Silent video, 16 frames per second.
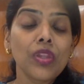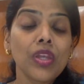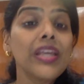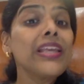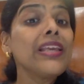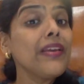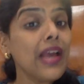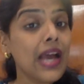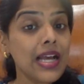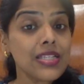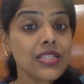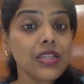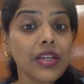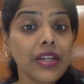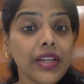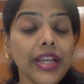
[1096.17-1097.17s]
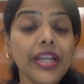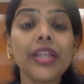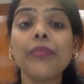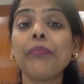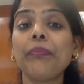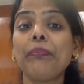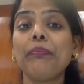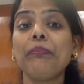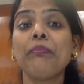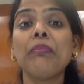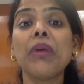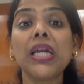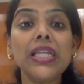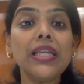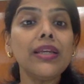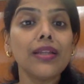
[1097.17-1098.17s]
He has a ready
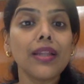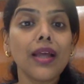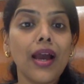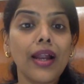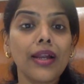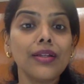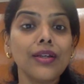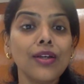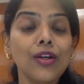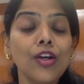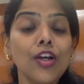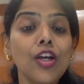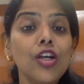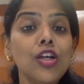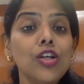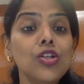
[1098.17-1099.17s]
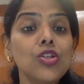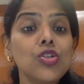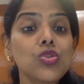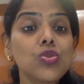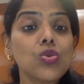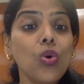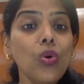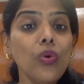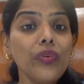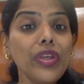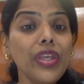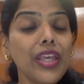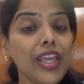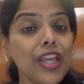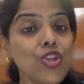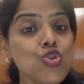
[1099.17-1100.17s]
money in hand, so he
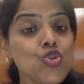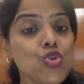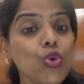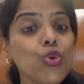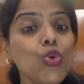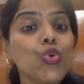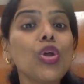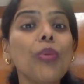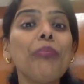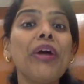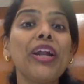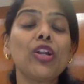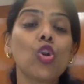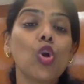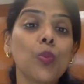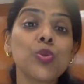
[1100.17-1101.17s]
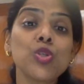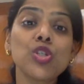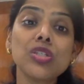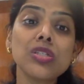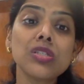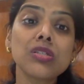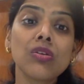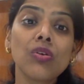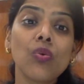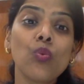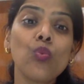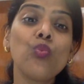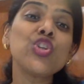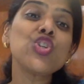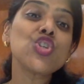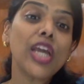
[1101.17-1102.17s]
can show you the better options
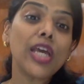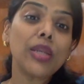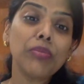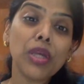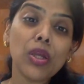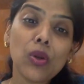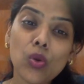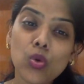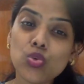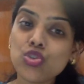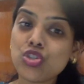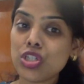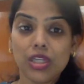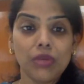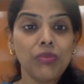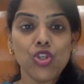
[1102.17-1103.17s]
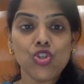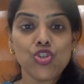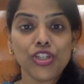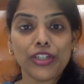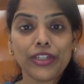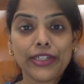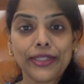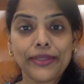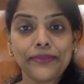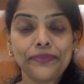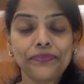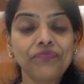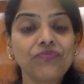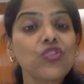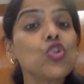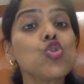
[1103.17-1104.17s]
which can be closed immediately.
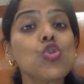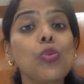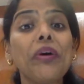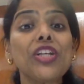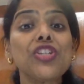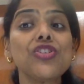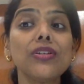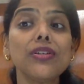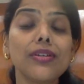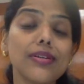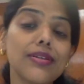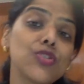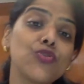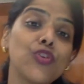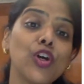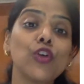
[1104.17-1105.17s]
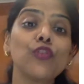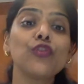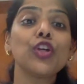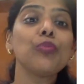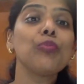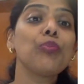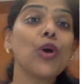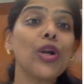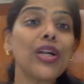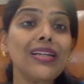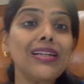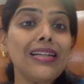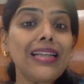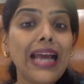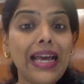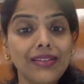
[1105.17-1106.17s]
So budget is one of the important
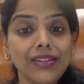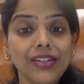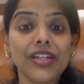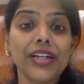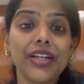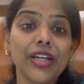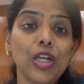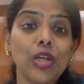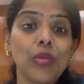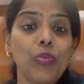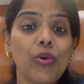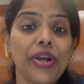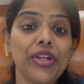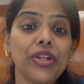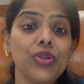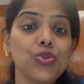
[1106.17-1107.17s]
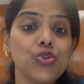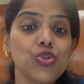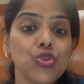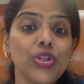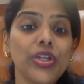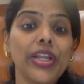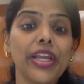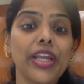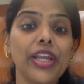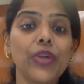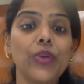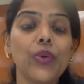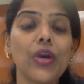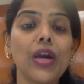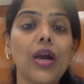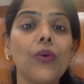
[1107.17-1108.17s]
and the critical point you should take into
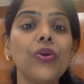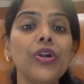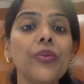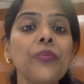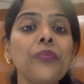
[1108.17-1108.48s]
account.